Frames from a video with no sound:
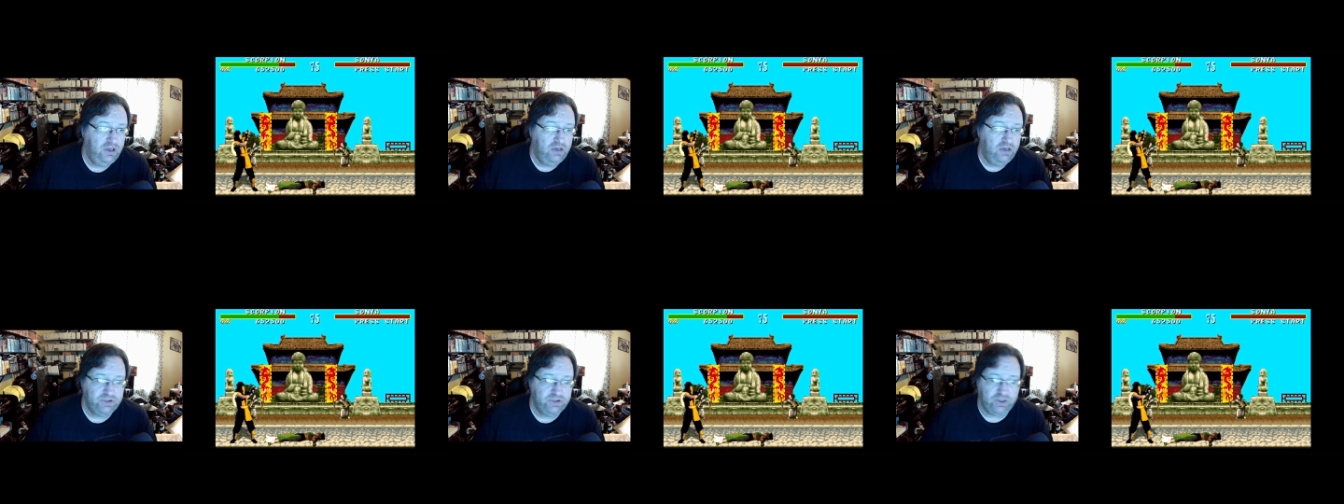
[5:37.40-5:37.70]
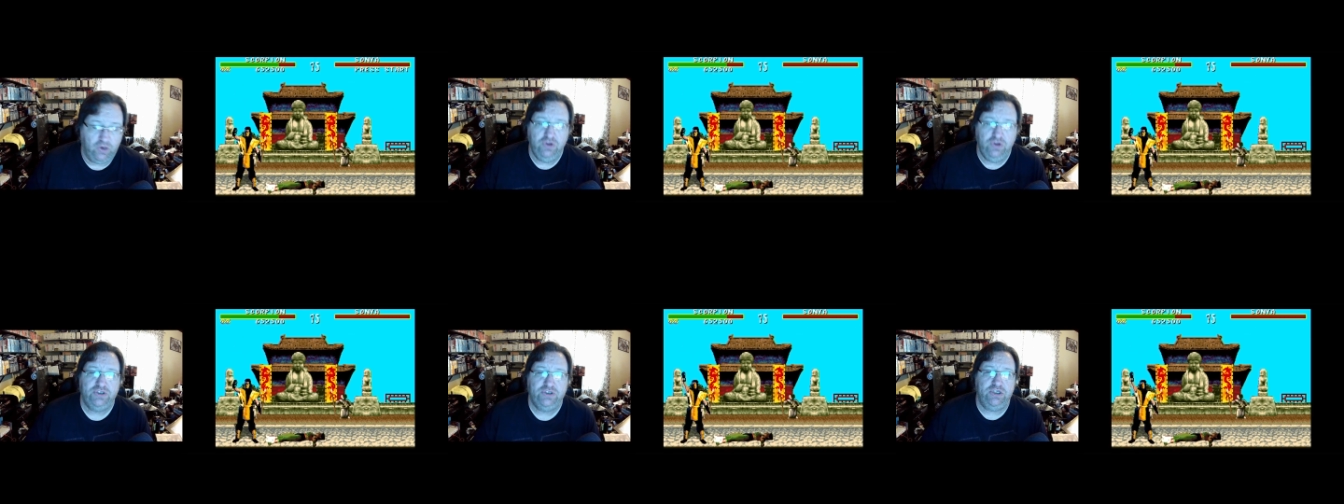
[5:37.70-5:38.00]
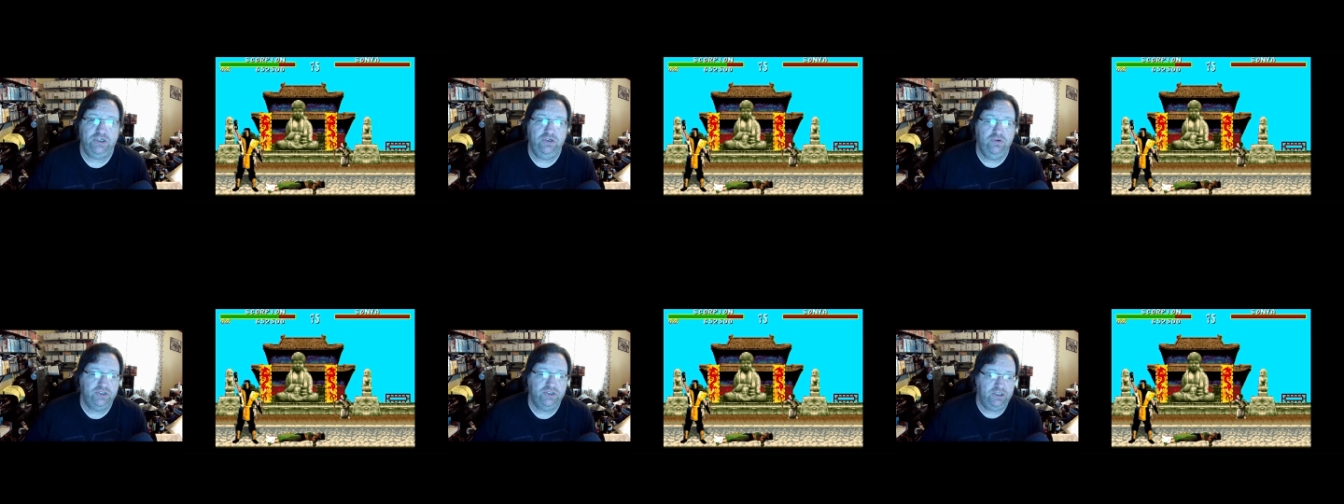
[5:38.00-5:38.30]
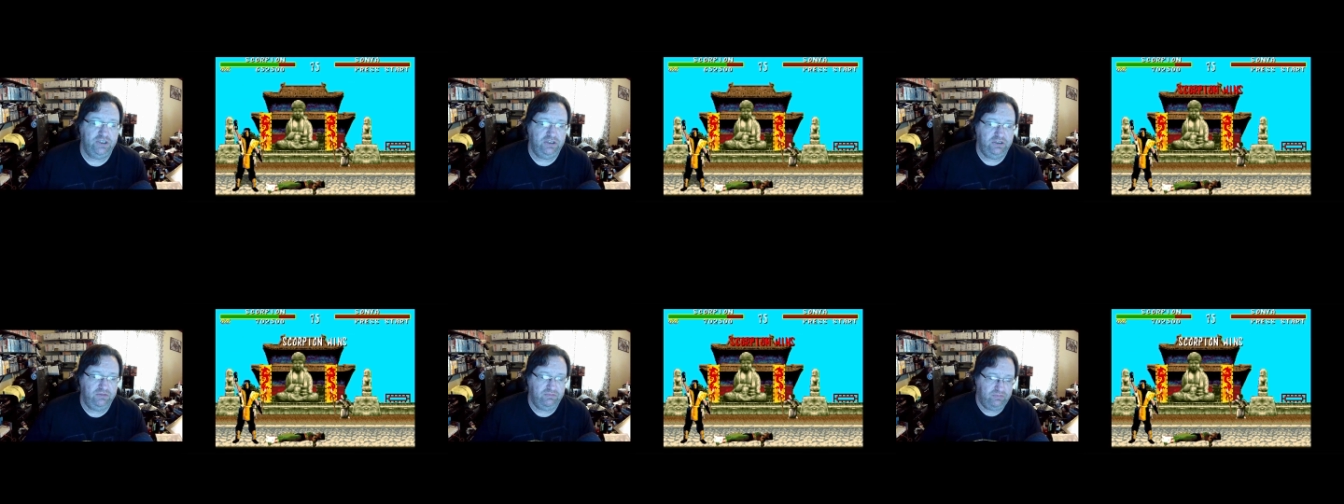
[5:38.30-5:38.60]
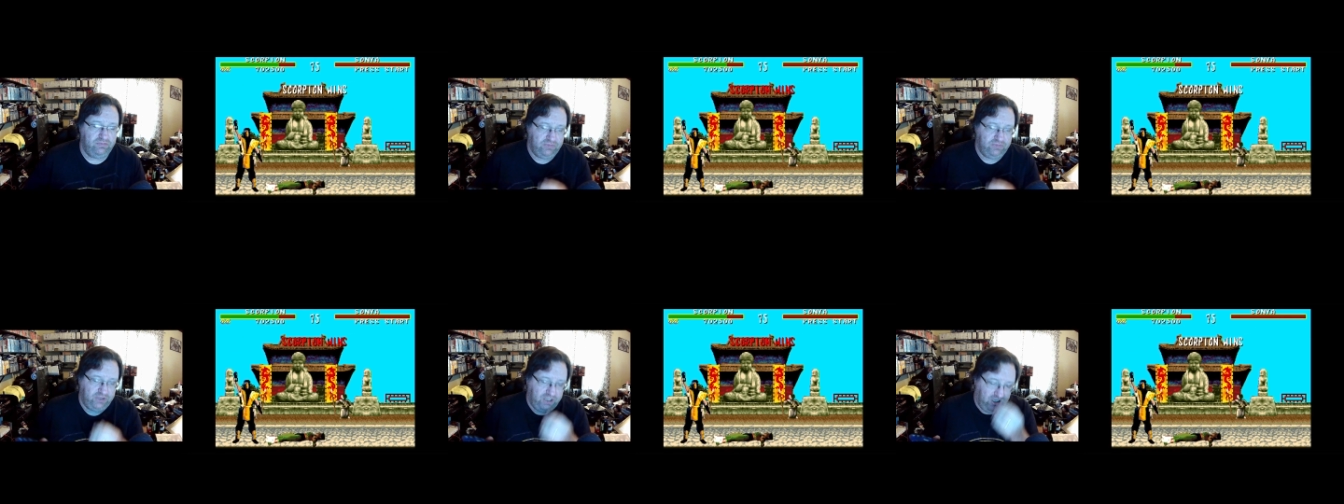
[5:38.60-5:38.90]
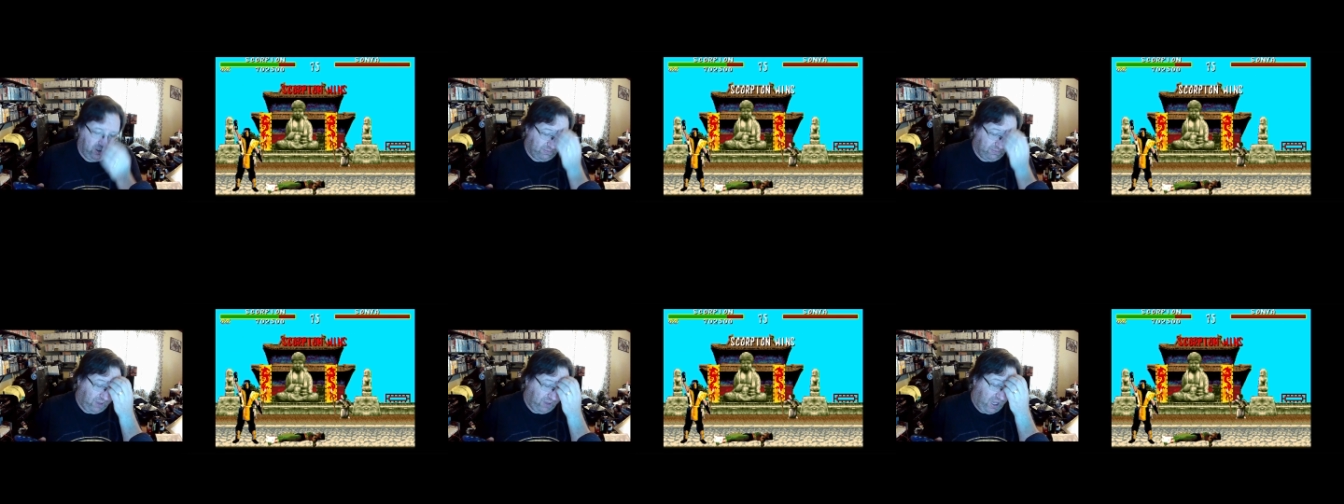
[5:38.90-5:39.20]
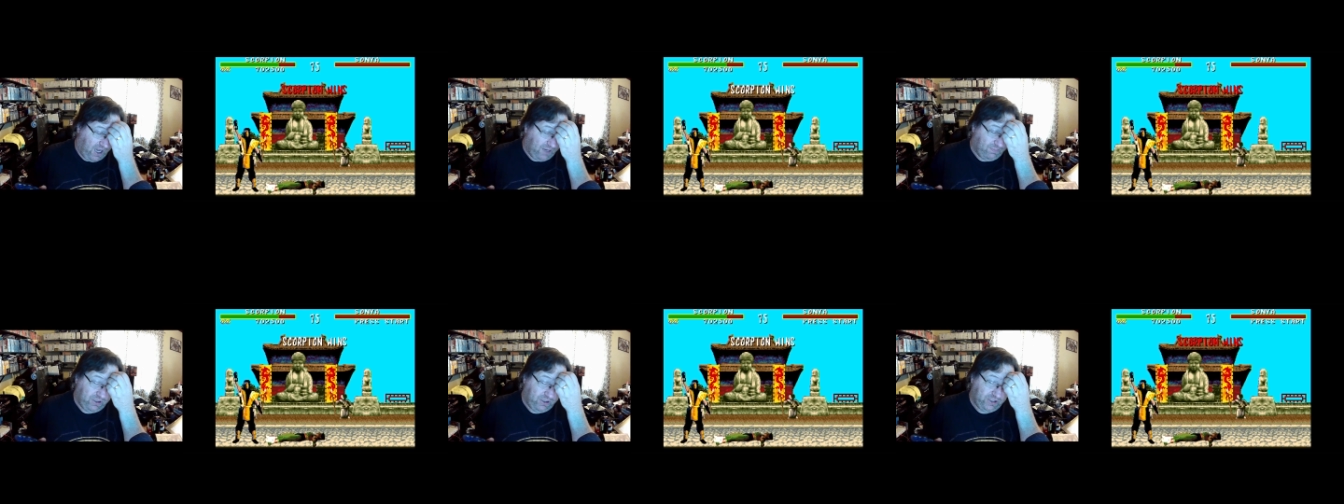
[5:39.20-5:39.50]
so used to using the other
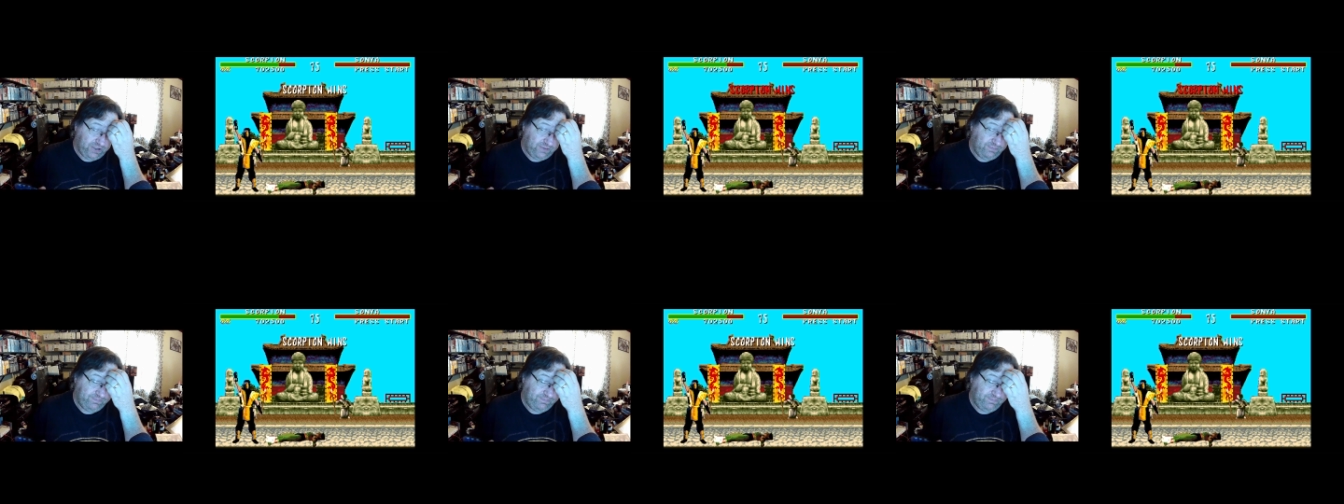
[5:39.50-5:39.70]
block button.